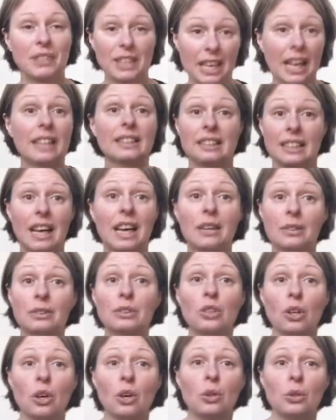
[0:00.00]
cut
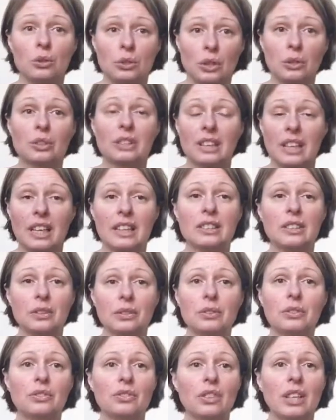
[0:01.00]
out all those kind
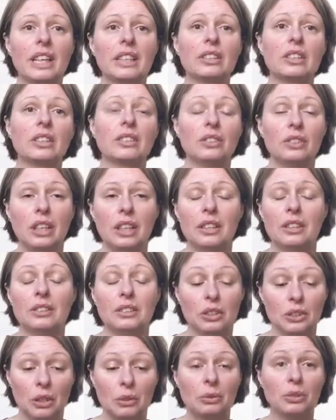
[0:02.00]
of
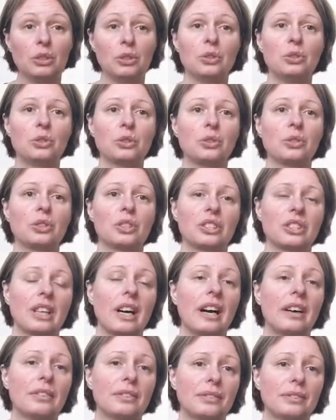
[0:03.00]
you know, usual
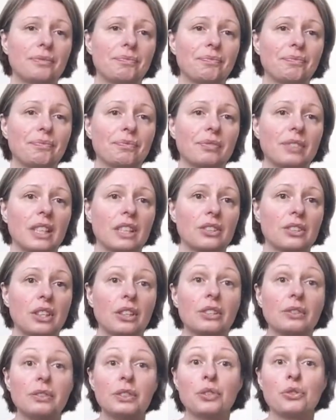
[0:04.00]
stuff. So
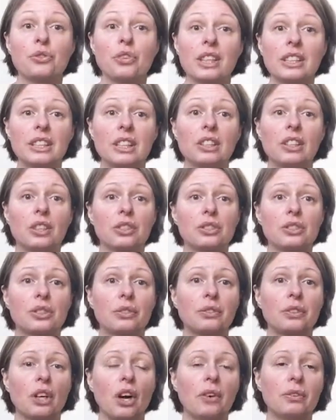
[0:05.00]
if you're drinking lots
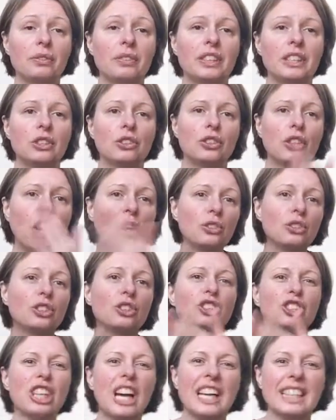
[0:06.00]
of coffee,
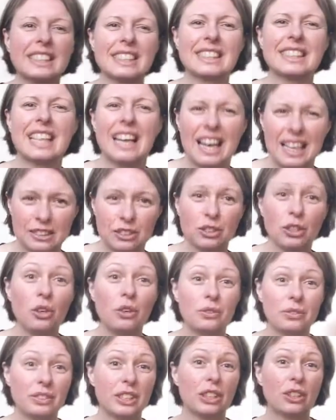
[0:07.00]
don't just cut
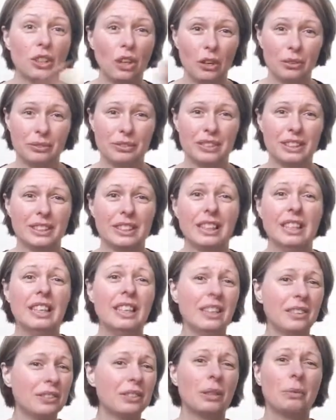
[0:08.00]
off the coffee
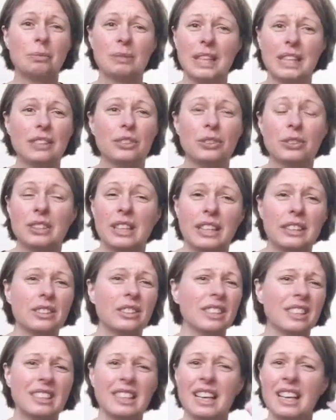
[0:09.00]
from day to day.
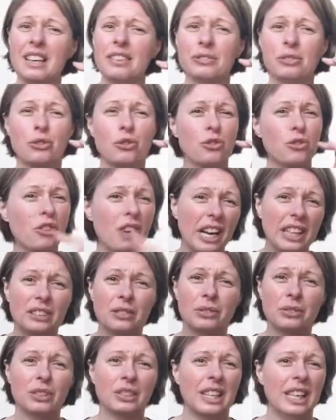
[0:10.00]
You're gonna have
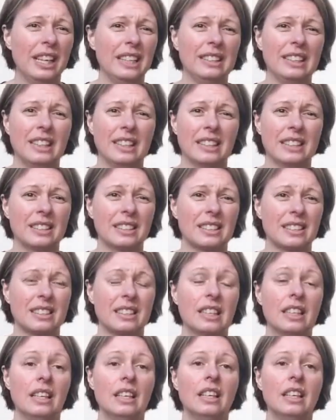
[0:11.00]
dreadful headaches.